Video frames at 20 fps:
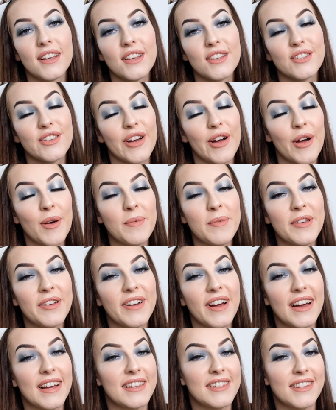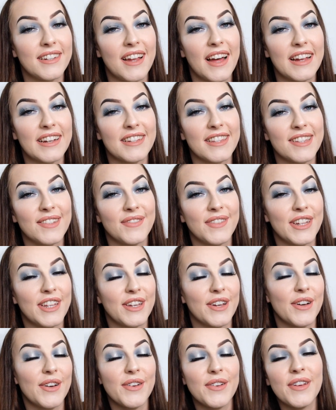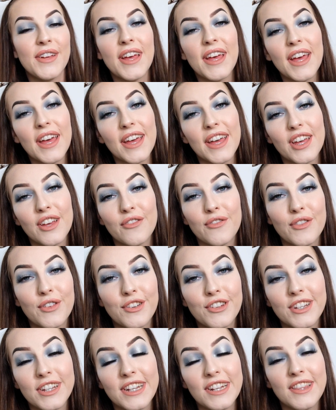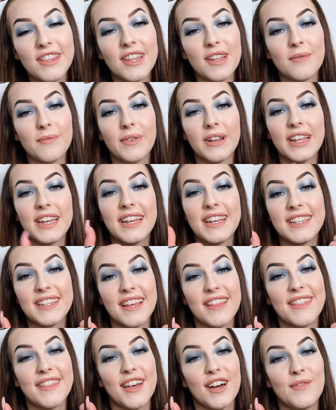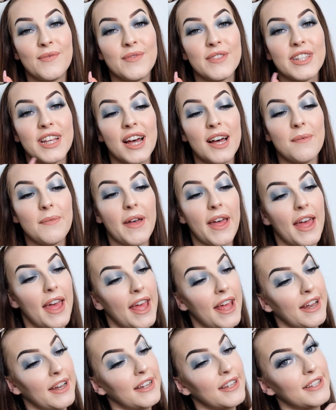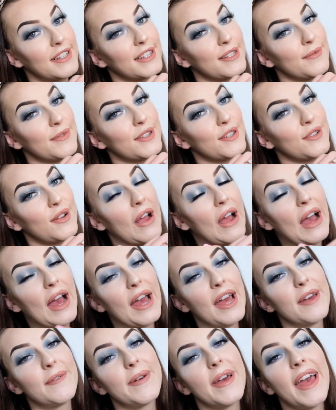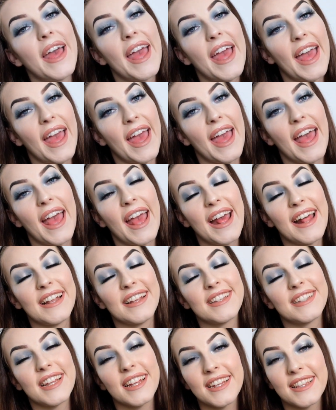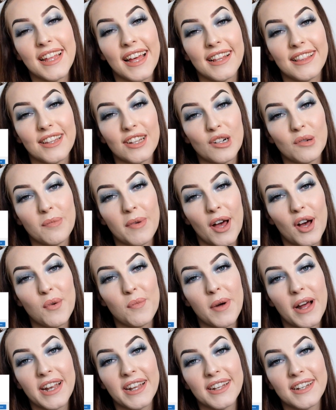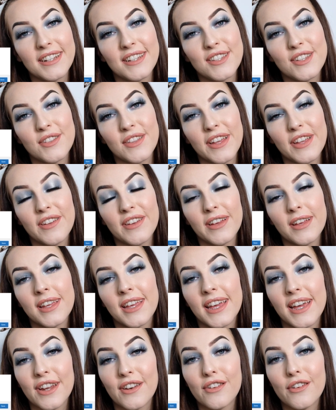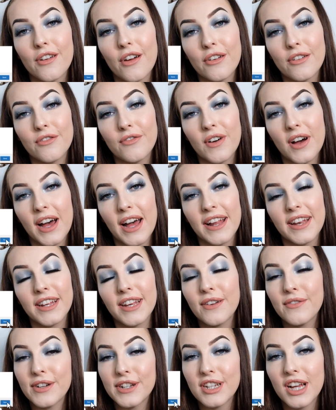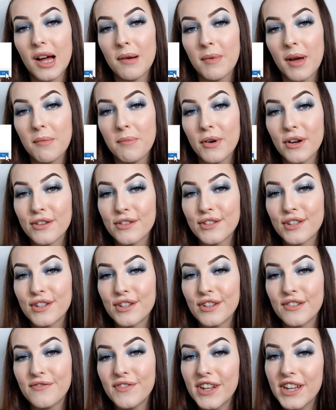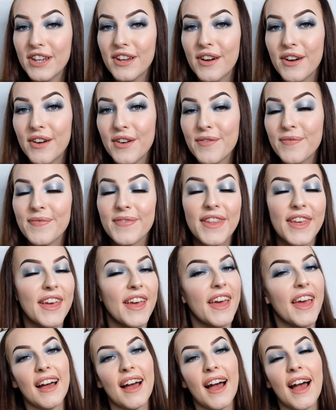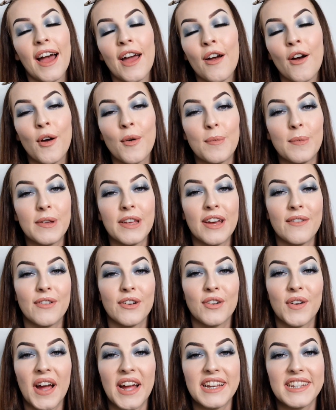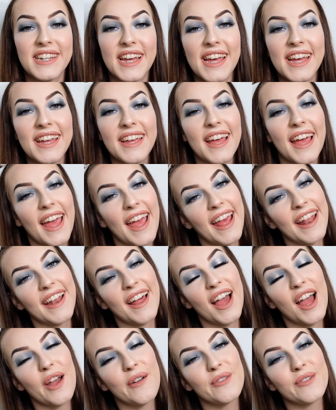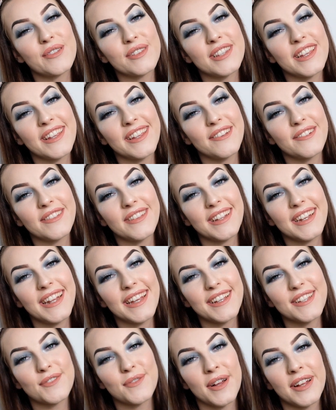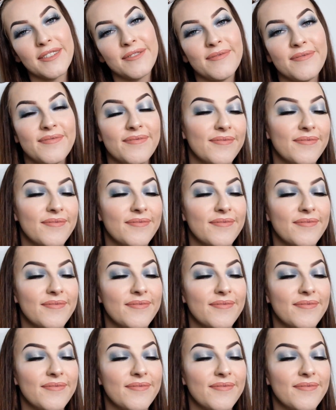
So I hope you guys liked the video. If you did, then please thumbs up and subscribe and tick that little bell button so that you can get notified every time I post a new video. I hope you have a great day, and I will see you in the next one.